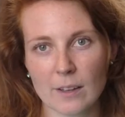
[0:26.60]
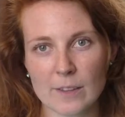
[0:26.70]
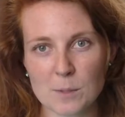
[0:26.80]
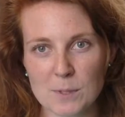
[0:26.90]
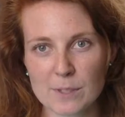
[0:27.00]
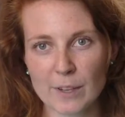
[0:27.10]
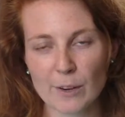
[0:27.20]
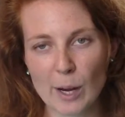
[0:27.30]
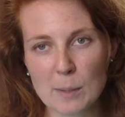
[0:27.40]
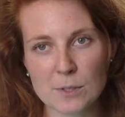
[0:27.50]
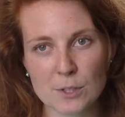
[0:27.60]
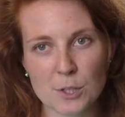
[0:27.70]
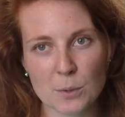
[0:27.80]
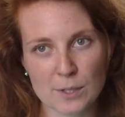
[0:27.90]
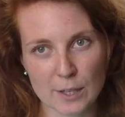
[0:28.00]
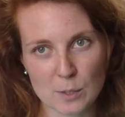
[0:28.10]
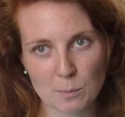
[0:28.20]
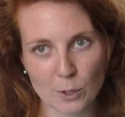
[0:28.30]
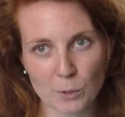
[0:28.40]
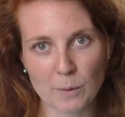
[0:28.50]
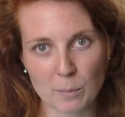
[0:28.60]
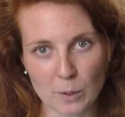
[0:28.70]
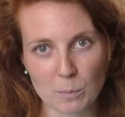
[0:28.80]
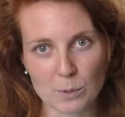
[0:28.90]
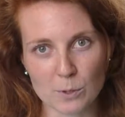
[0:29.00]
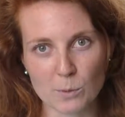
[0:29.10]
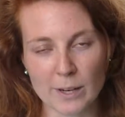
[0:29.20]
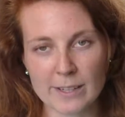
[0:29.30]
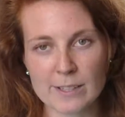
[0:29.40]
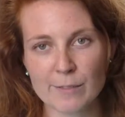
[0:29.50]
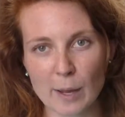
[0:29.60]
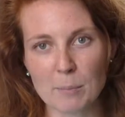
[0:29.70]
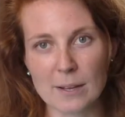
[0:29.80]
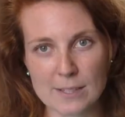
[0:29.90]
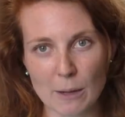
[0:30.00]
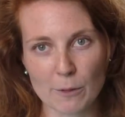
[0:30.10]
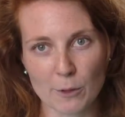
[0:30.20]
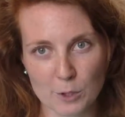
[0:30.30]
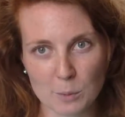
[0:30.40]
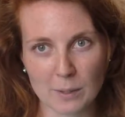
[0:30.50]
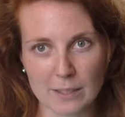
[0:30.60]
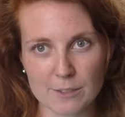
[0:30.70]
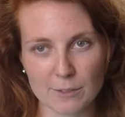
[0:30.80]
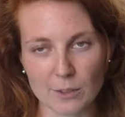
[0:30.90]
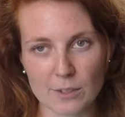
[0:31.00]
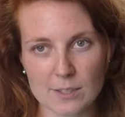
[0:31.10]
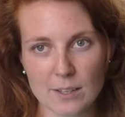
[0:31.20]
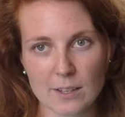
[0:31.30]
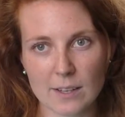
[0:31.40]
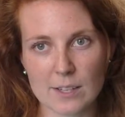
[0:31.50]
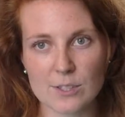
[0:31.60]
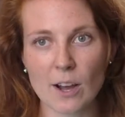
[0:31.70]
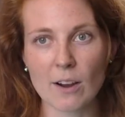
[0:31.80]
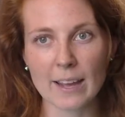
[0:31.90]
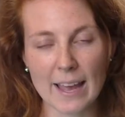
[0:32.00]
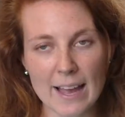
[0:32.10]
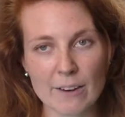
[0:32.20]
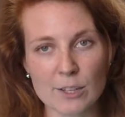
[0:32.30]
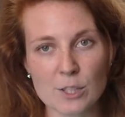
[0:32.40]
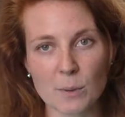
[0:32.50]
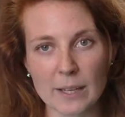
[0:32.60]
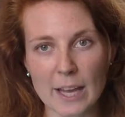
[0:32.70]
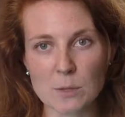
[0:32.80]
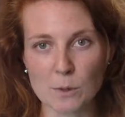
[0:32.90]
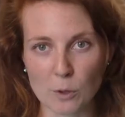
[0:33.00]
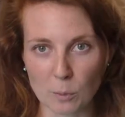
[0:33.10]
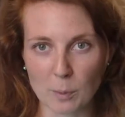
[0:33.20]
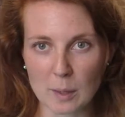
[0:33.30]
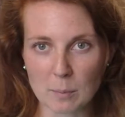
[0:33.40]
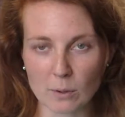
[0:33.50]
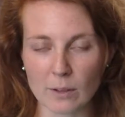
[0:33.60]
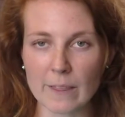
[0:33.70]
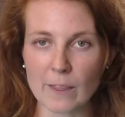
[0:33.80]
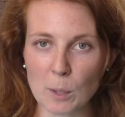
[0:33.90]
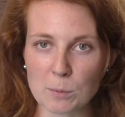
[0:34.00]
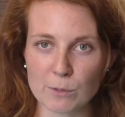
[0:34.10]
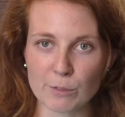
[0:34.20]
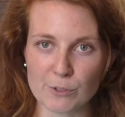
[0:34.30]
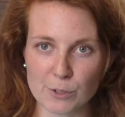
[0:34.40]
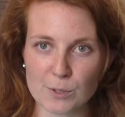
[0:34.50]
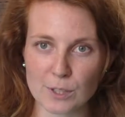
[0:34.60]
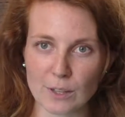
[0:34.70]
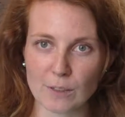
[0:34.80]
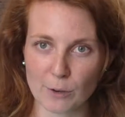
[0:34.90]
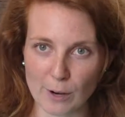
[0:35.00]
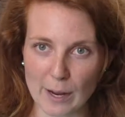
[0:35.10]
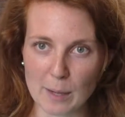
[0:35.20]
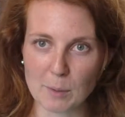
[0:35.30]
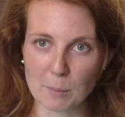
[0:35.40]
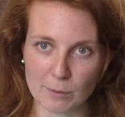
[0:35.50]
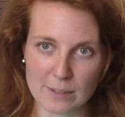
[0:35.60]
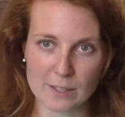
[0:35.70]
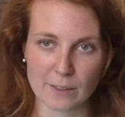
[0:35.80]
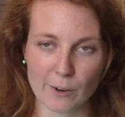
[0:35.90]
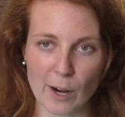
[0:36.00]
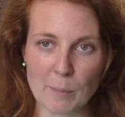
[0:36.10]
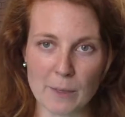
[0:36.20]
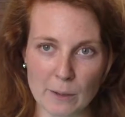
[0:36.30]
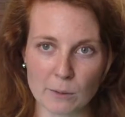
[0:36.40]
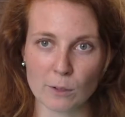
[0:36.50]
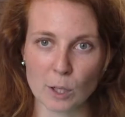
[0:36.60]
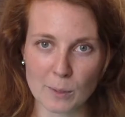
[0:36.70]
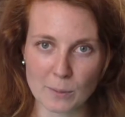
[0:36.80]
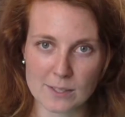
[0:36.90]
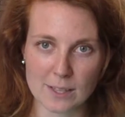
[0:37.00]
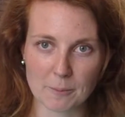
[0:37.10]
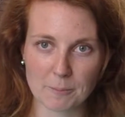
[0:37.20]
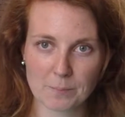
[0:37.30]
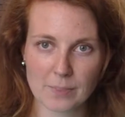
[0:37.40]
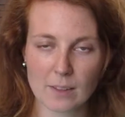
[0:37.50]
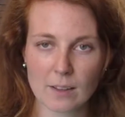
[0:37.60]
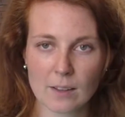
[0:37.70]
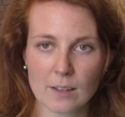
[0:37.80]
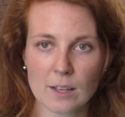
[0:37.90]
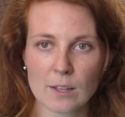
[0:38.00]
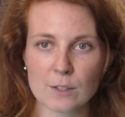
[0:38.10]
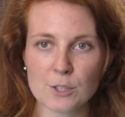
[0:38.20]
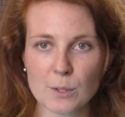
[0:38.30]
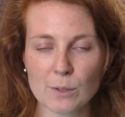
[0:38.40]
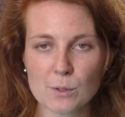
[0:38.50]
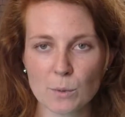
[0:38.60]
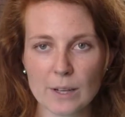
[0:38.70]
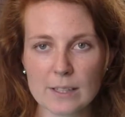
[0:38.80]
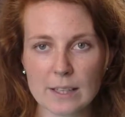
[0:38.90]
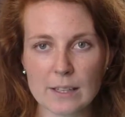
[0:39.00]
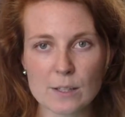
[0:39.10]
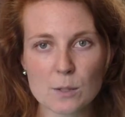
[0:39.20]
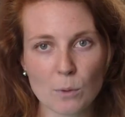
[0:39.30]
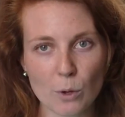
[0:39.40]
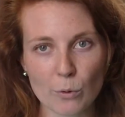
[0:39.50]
The specific crimes that the students explored with the pupils were identified by South Yorkshire Police Force as target areas to engage with young people in the hopes of reducing the crime and preventing the crime in the local community. The students worked in small